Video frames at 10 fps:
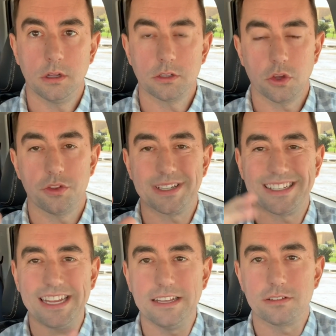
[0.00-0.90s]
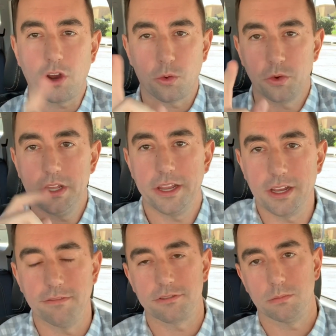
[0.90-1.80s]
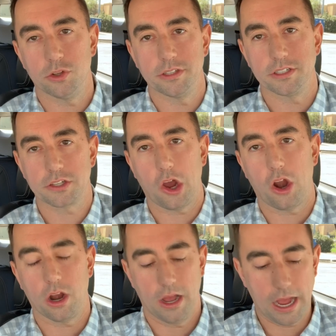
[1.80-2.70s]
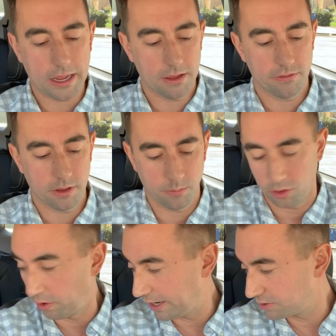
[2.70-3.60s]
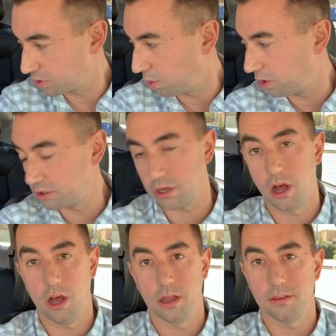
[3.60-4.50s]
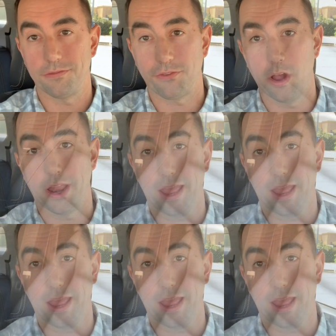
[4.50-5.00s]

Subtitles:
So the seats are really comfortable in this car. I give them great scores on the front